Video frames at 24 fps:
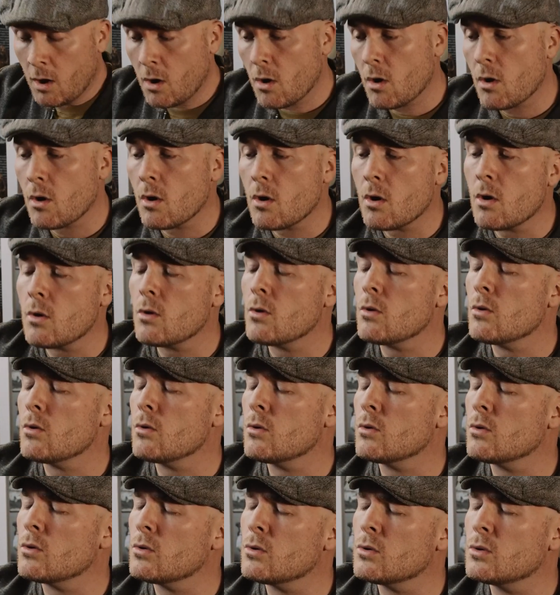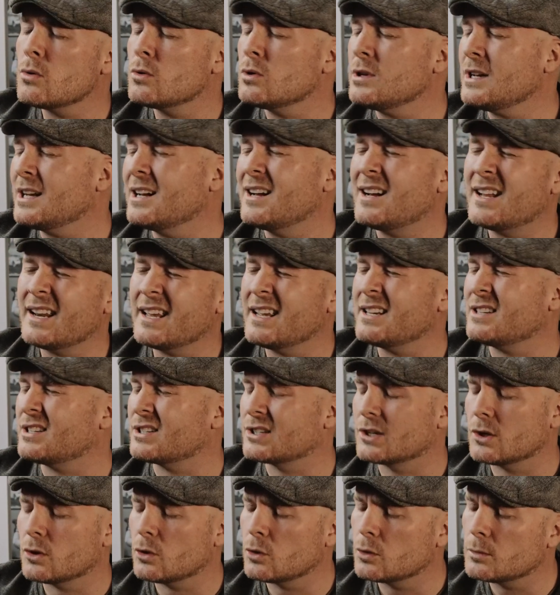Oh, honey,
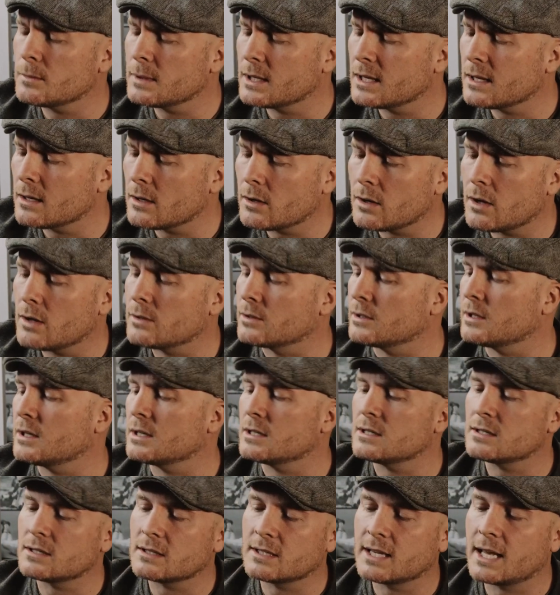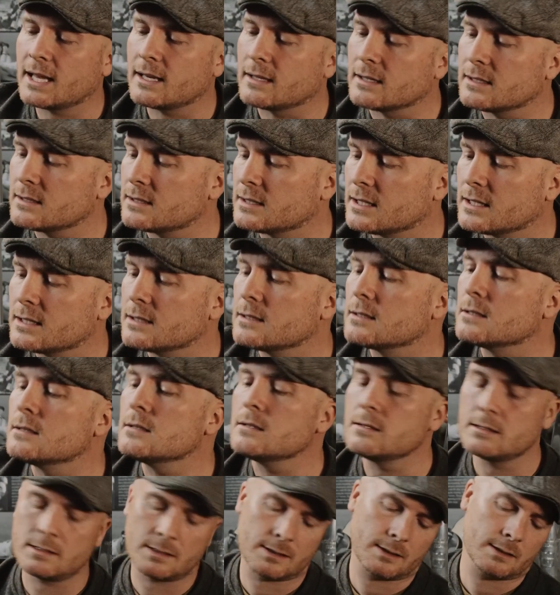show me all your
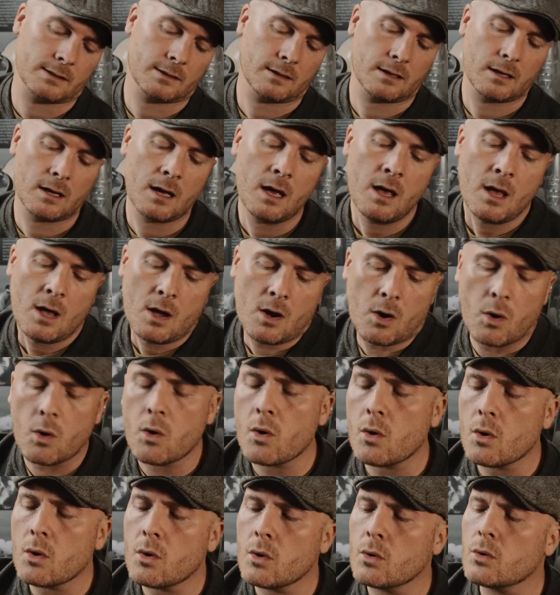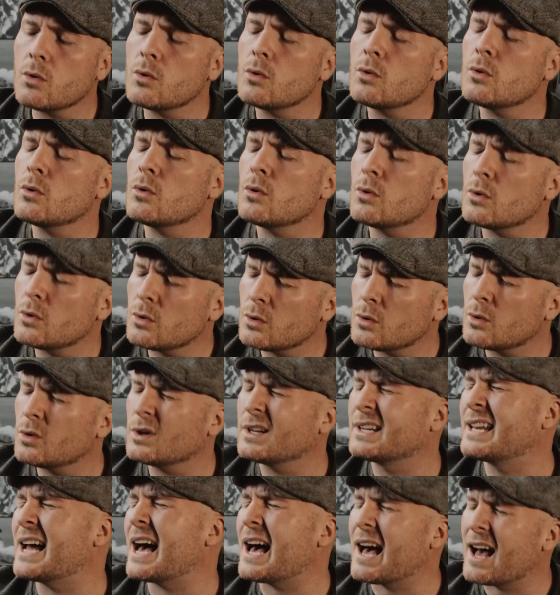skeletons. Oh,
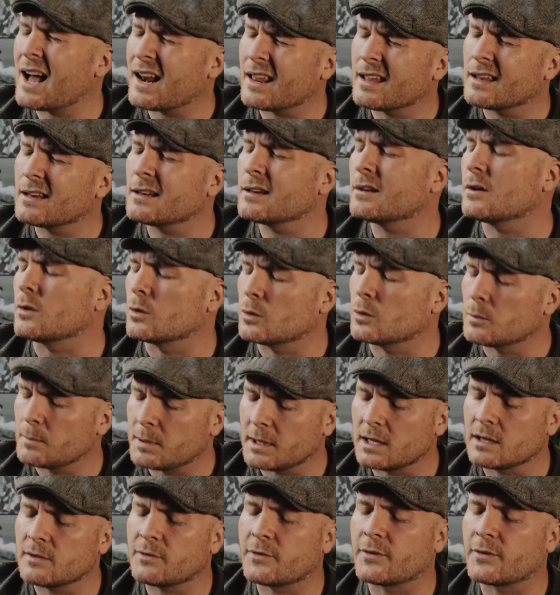darling, don't be